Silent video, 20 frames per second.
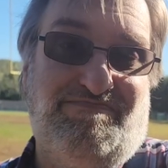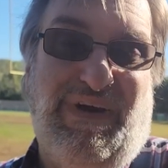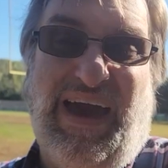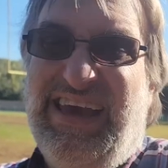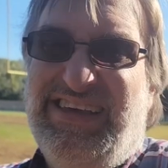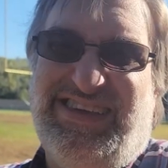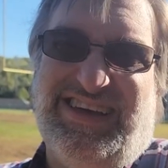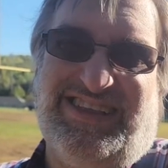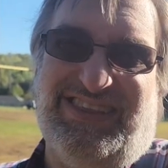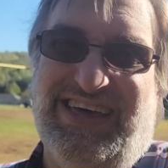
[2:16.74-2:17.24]

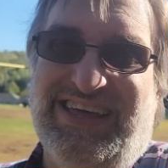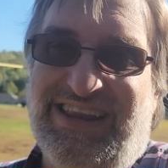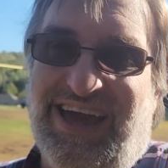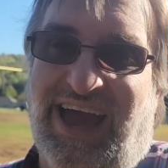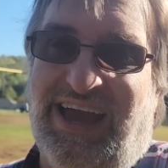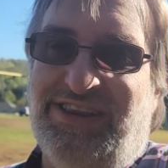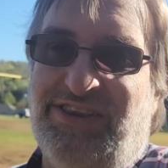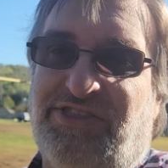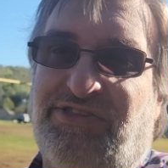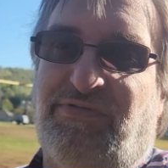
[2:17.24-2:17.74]
Basically
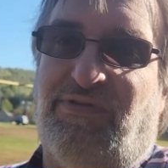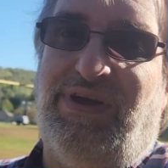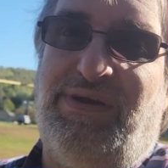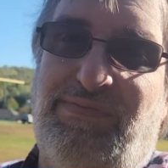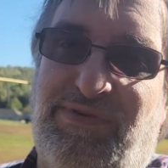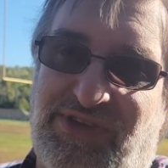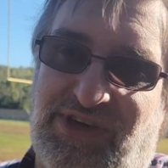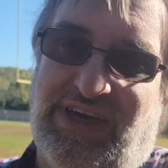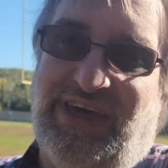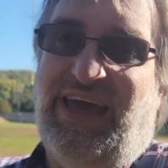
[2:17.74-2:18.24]
9 to
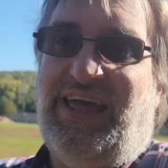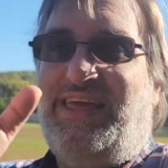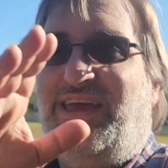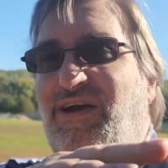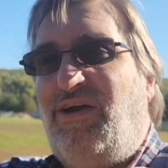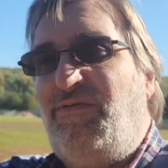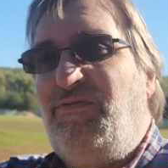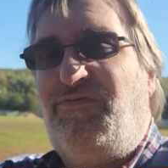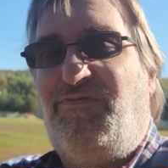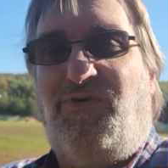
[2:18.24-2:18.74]
3, but you get
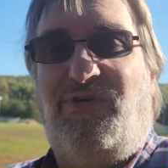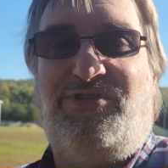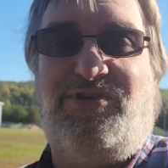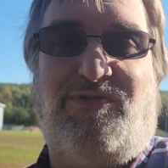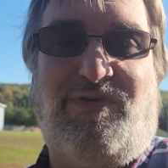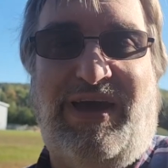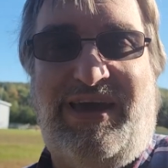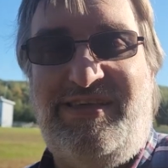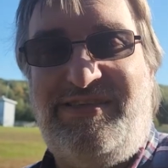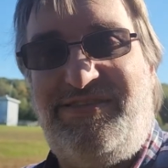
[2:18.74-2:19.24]
here before
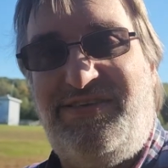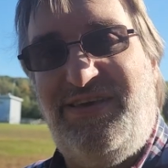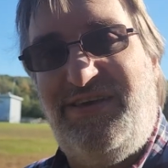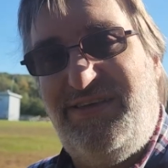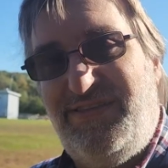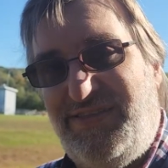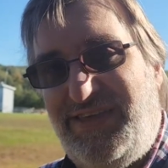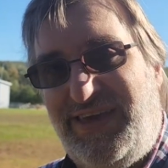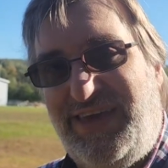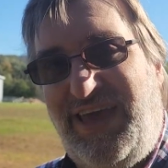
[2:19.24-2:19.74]
the race
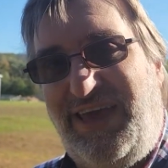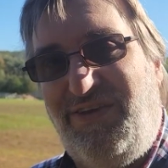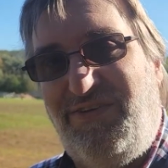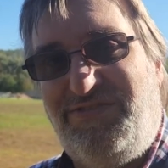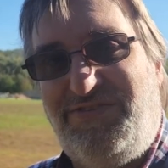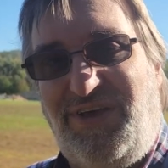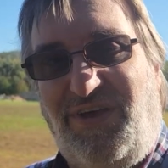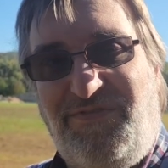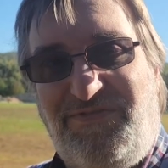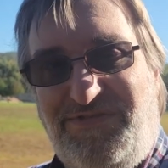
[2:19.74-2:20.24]
to get
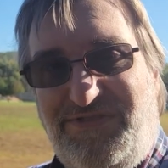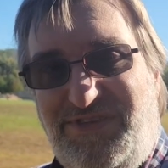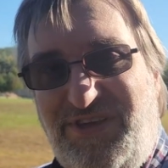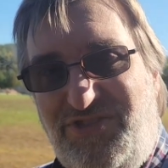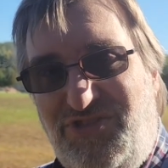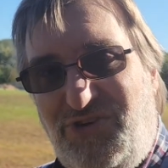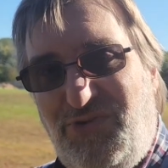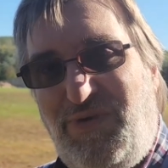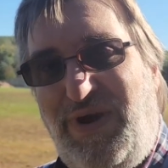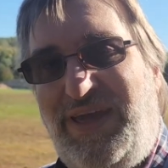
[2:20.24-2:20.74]
yourself
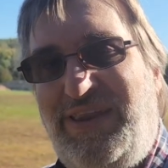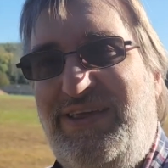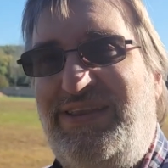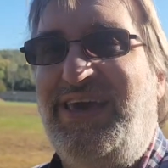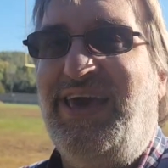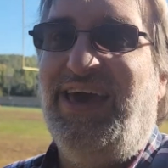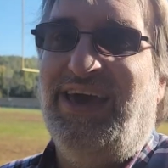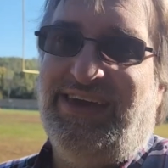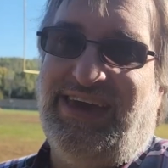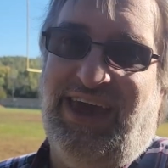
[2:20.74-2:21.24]

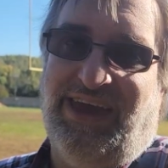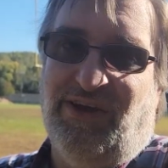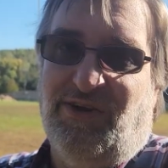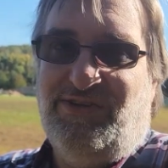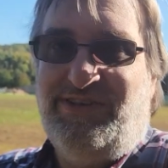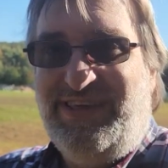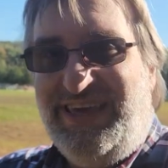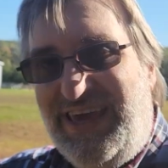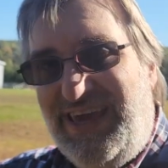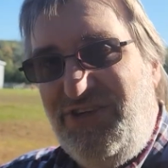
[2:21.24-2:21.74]
situated, get
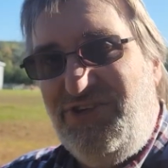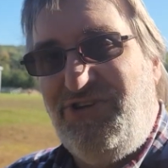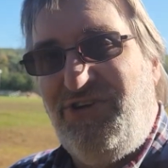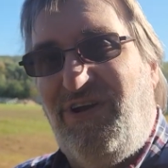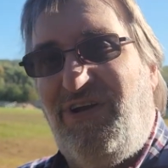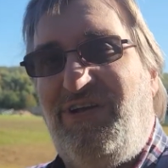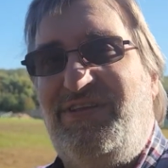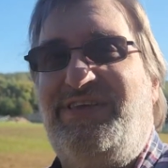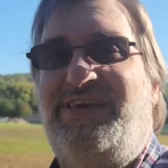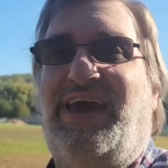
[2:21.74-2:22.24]
your
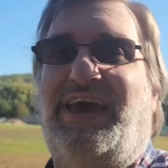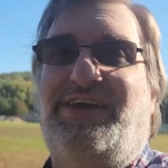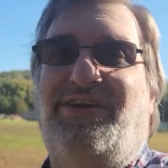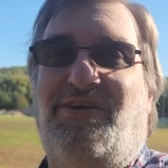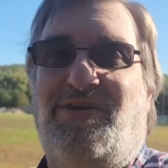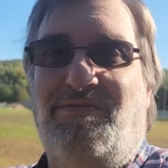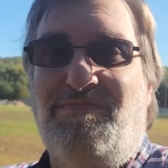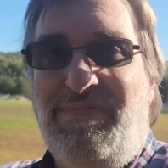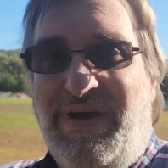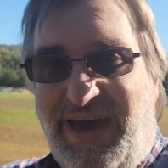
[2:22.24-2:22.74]
t-shirt, get
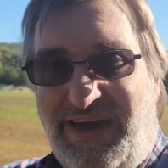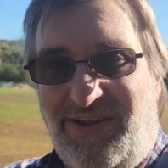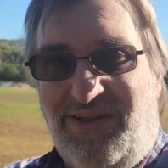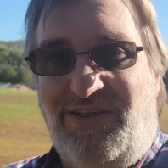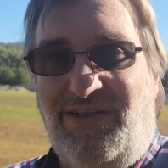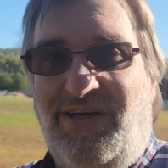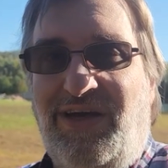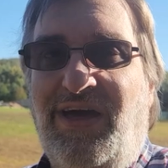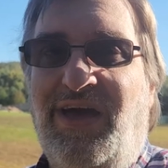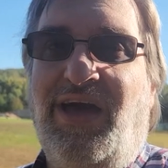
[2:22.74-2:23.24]
your
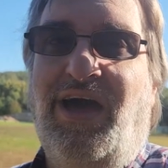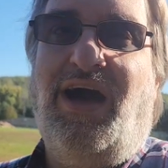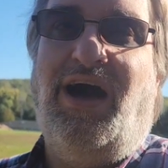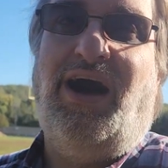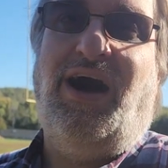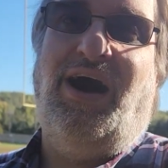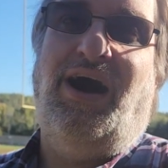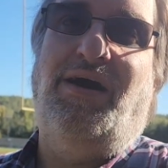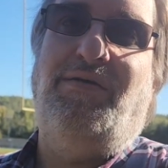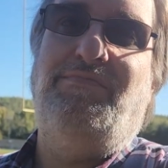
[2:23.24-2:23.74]
medal.
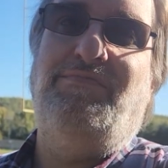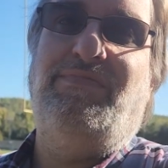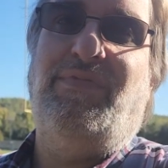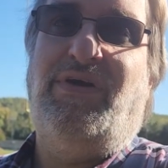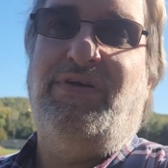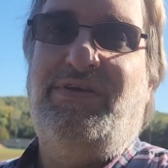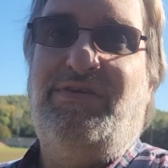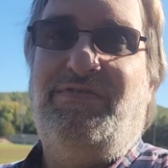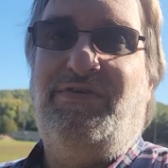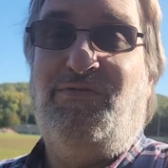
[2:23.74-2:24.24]

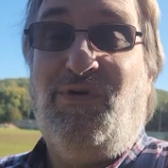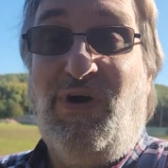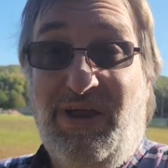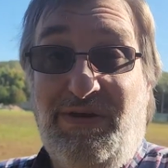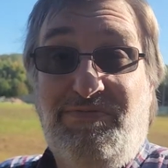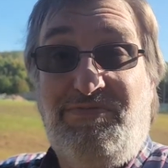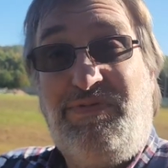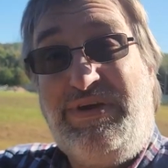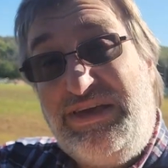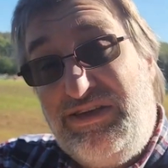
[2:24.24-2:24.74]
You want
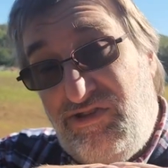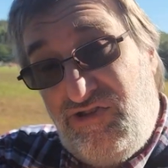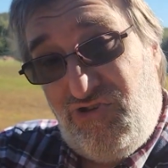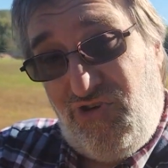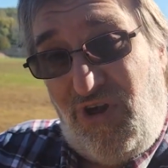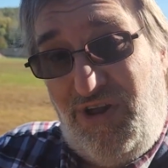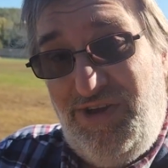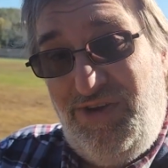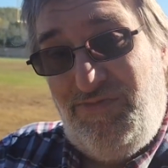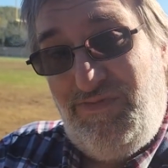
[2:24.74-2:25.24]
to be
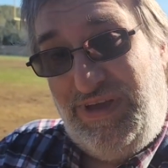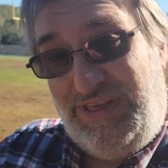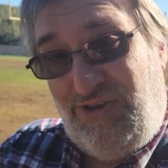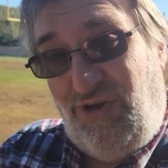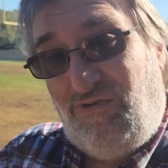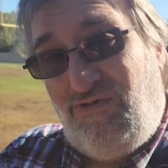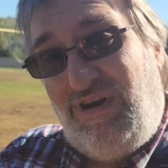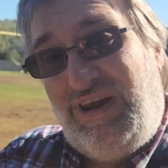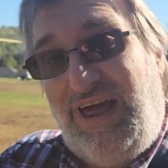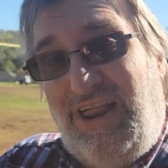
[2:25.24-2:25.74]
sure we
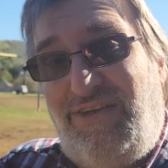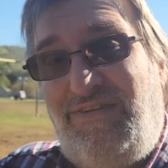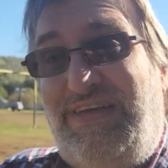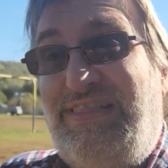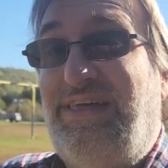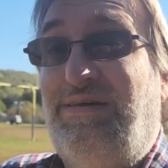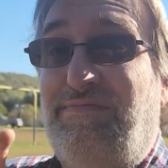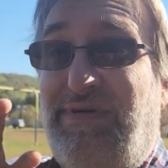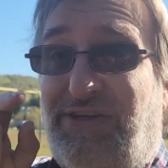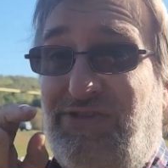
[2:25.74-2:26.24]
don't run out of
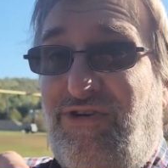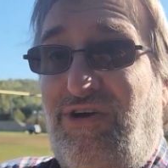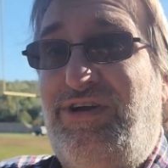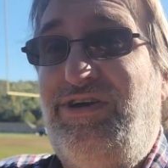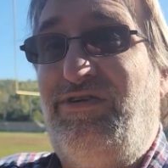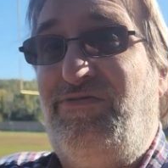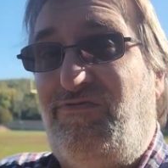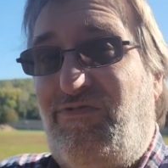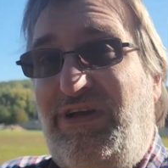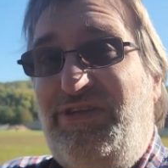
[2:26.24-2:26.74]
anything. Make sure
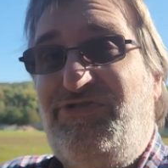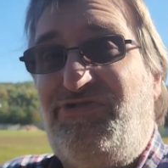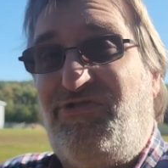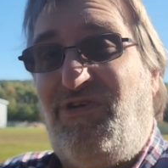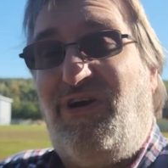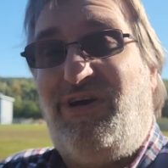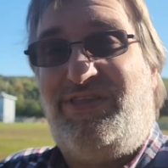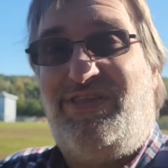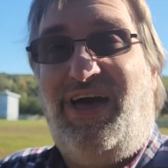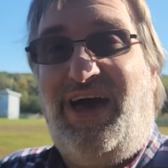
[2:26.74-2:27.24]
you
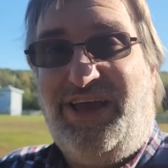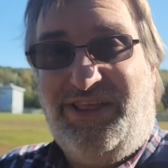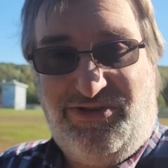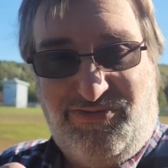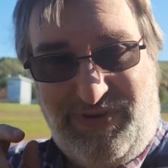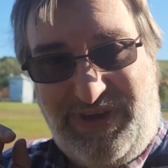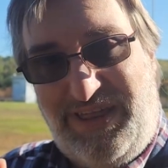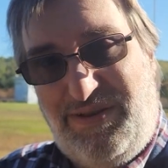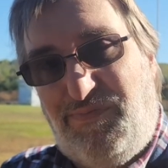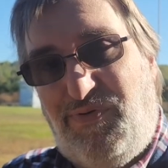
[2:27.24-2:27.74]
register online
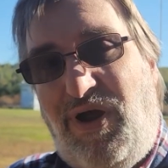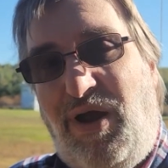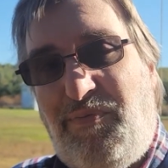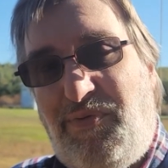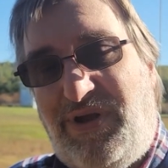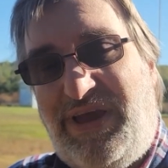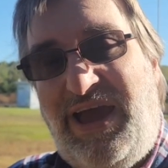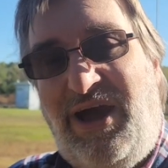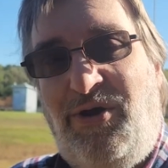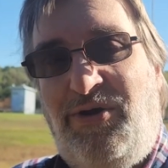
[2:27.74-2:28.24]
so we get a
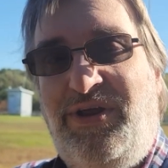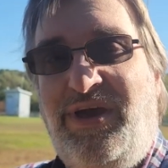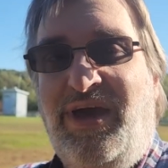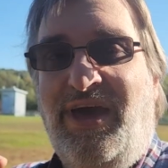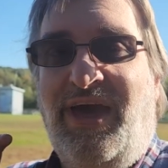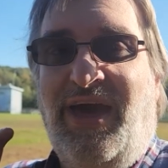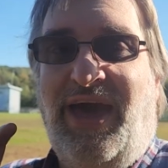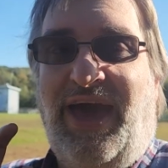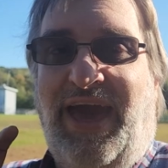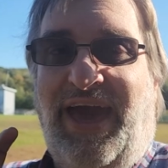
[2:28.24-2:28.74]
proper count.
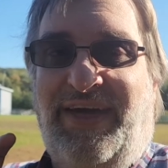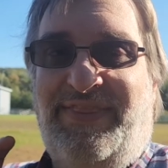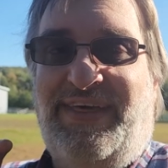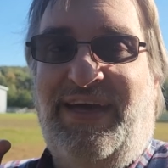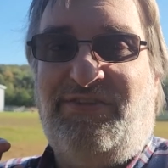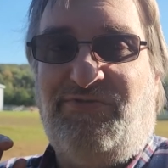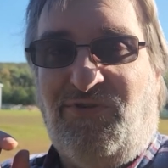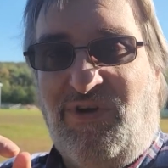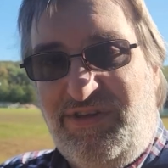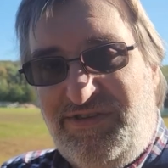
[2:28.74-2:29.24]
And
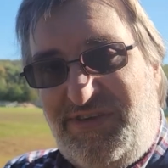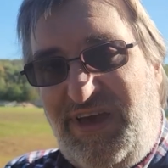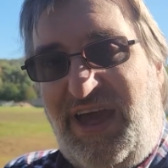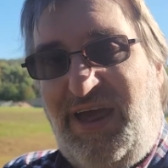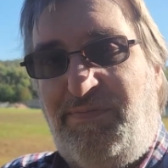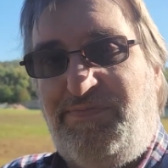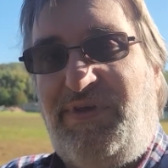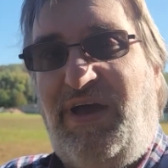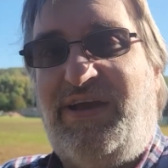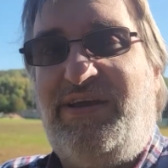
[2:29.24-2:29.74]
that's
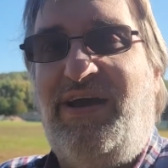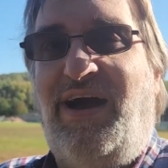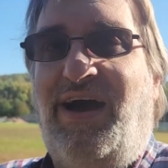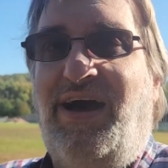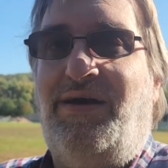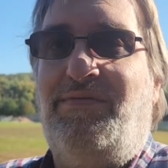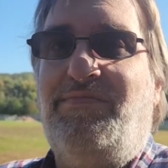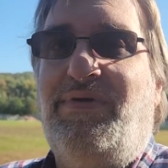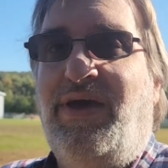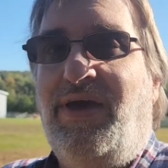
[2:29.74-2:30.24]

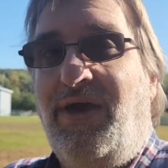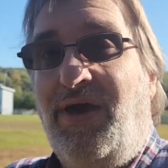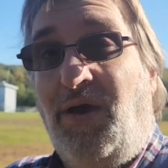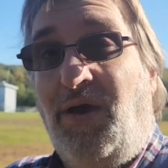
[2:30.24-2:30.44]
runsignup.com.